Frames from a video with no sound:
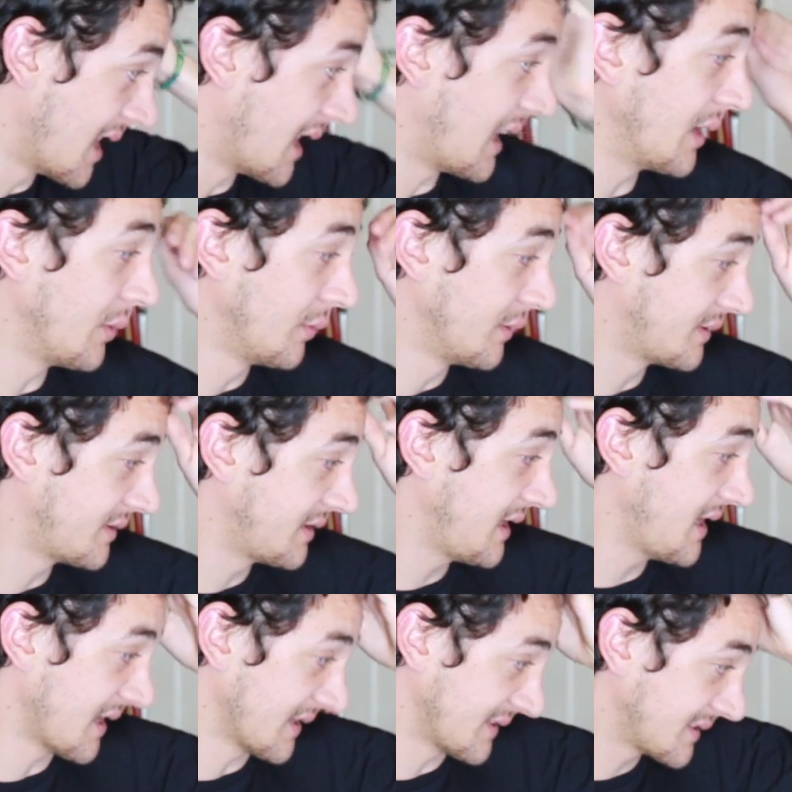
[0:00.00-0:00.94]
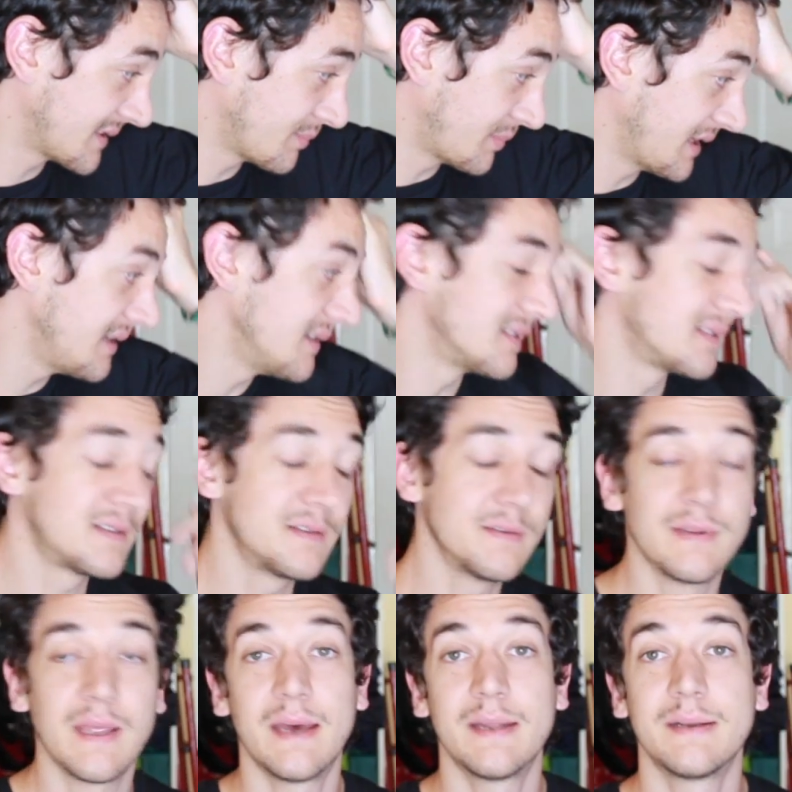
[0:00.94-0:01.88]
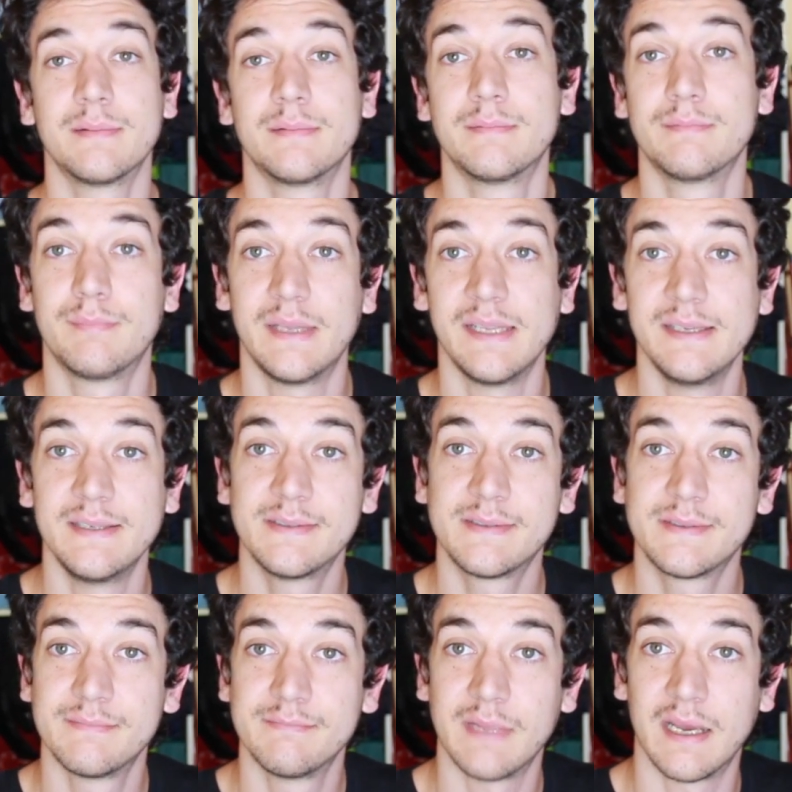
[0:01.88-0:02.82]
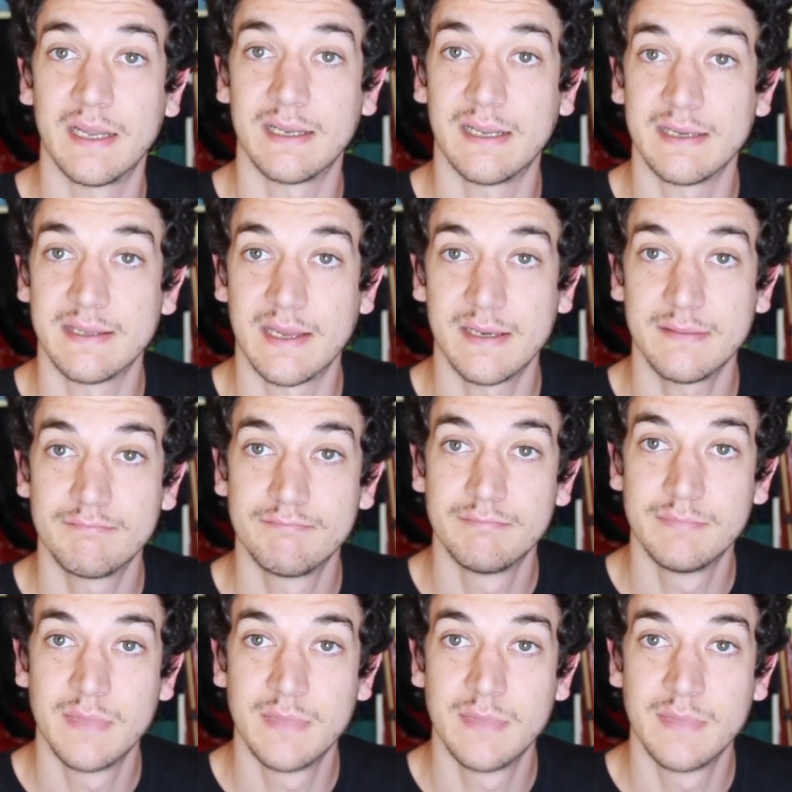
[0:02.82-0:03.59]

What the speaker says: I would, yes, please do that. Please, I'd like that.